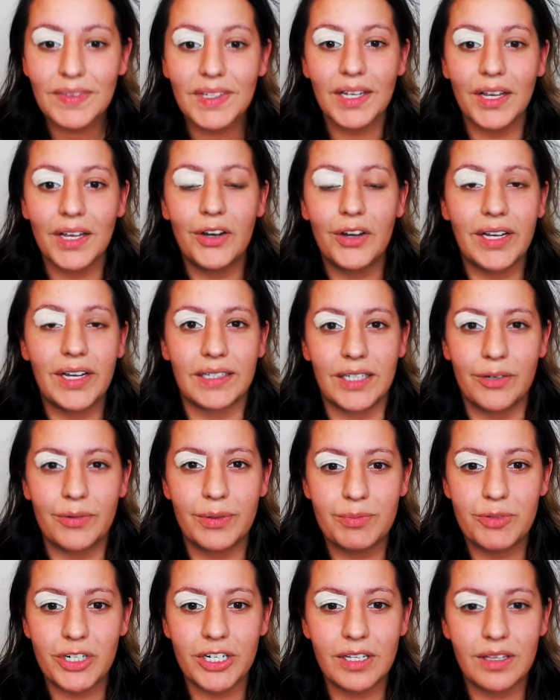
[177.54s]
Okay, now
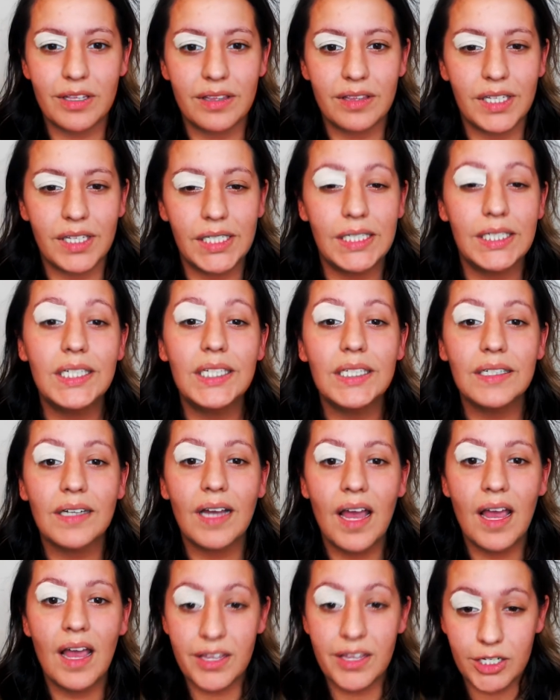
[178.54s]
I'm trying to think.
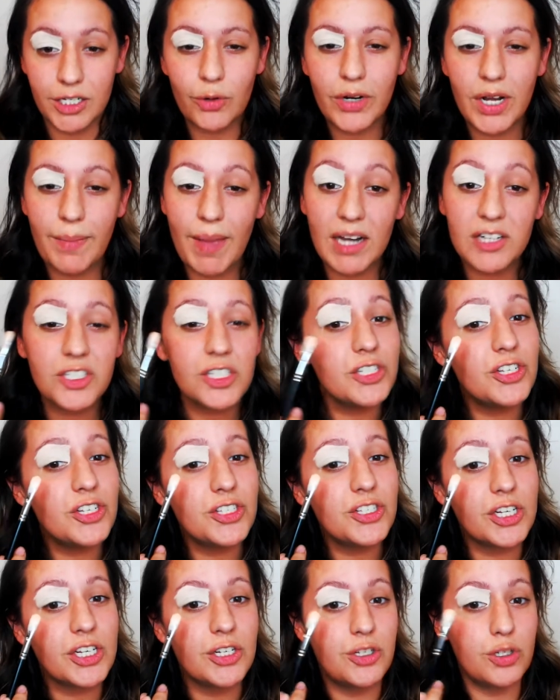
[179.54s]
You know what? I'm actually just
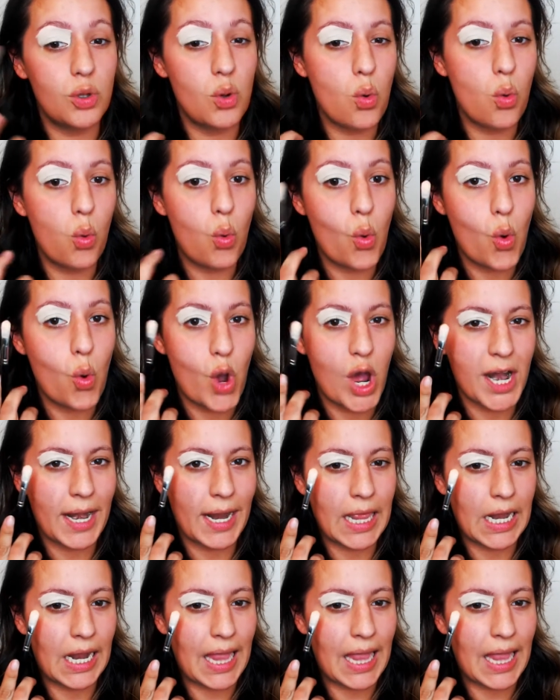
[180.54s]
going to do one little